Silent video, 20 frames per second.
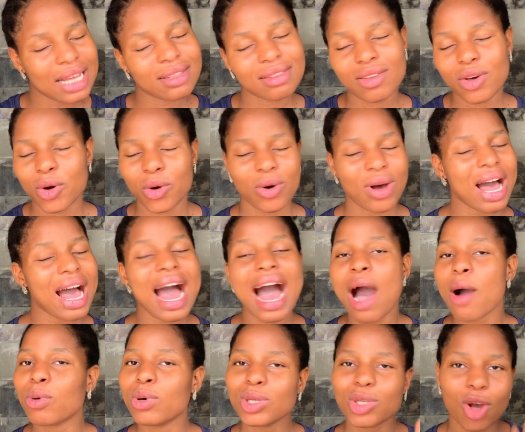no,
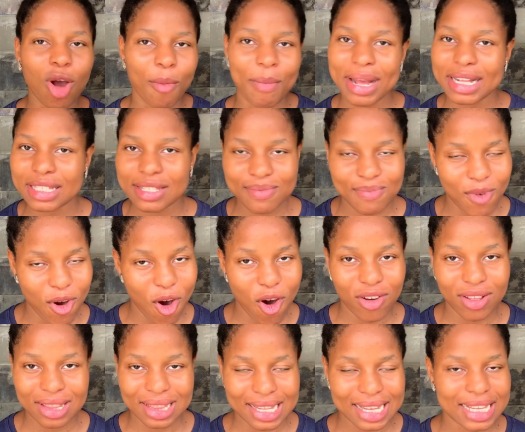I won't comment more
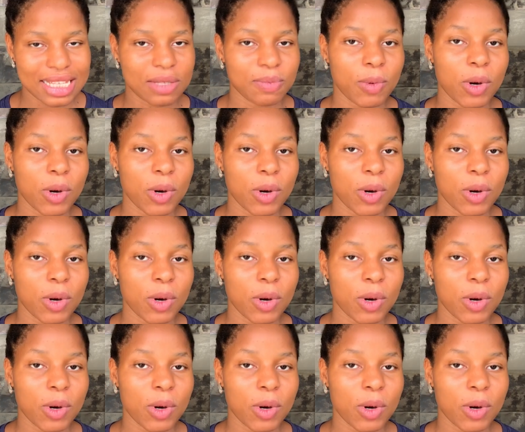on this,